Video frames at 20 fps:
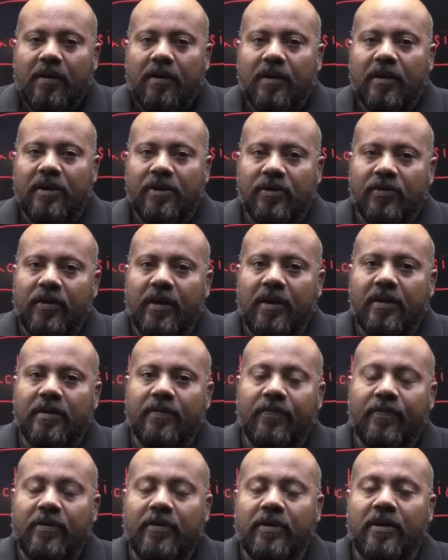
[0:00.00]
students,
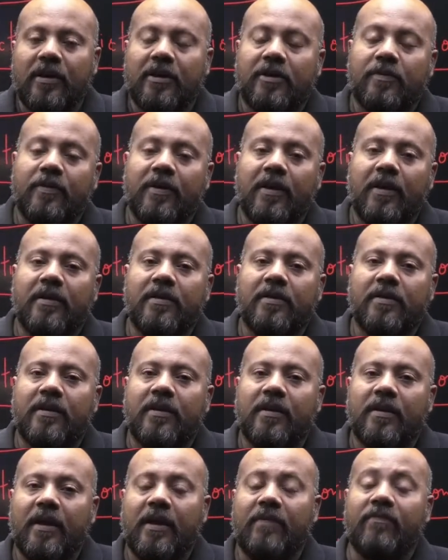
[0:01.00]
future aspirants,
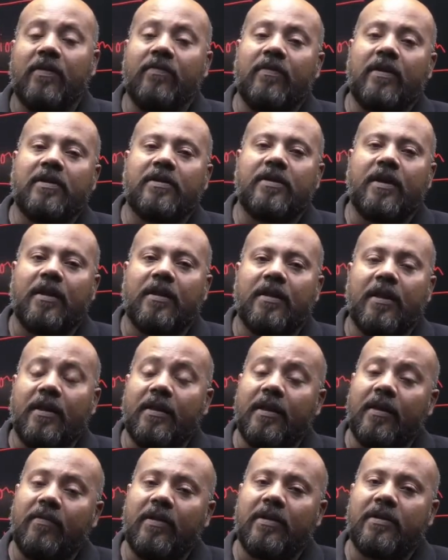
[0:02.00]
then we will say, then
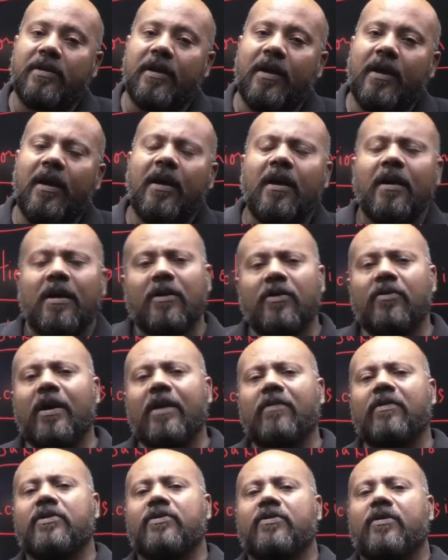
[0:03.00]
they will say, no, I
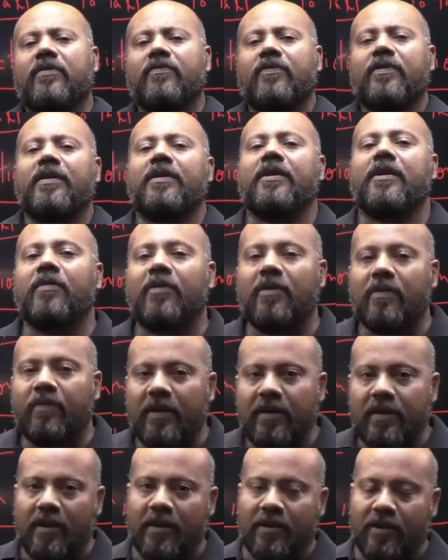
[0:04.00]
was confident about
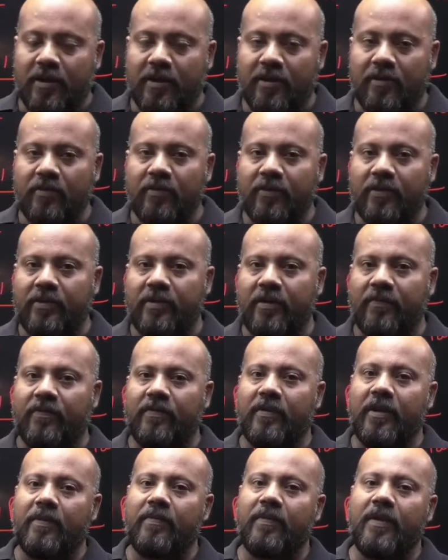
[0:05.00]
my success. Most of
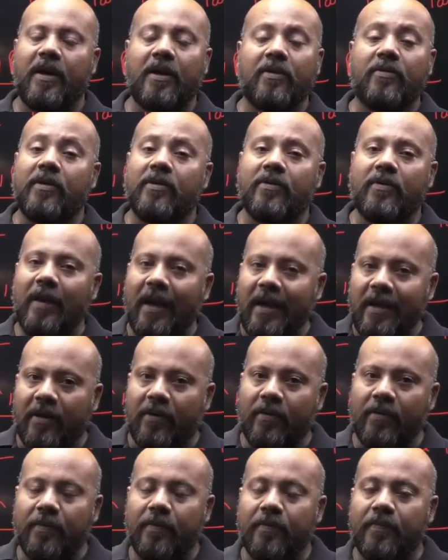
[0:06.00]
them, they are going to lie
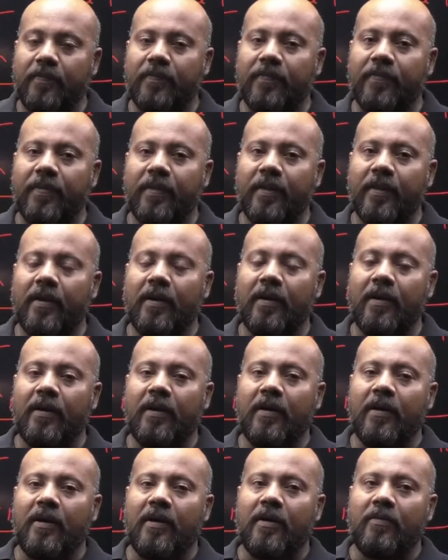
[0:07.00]
down.
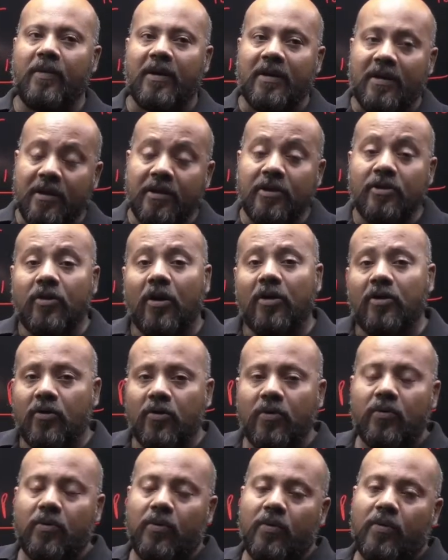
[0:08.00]
But this is not
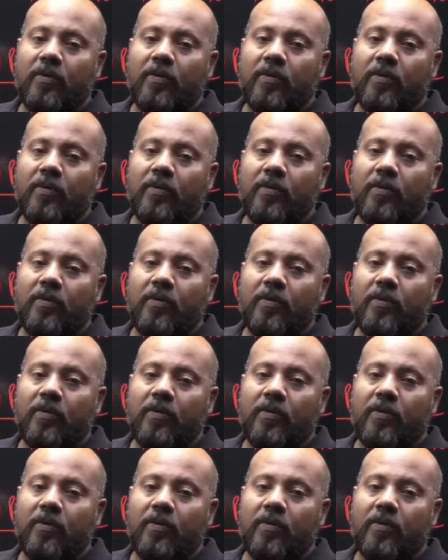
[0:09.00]
true.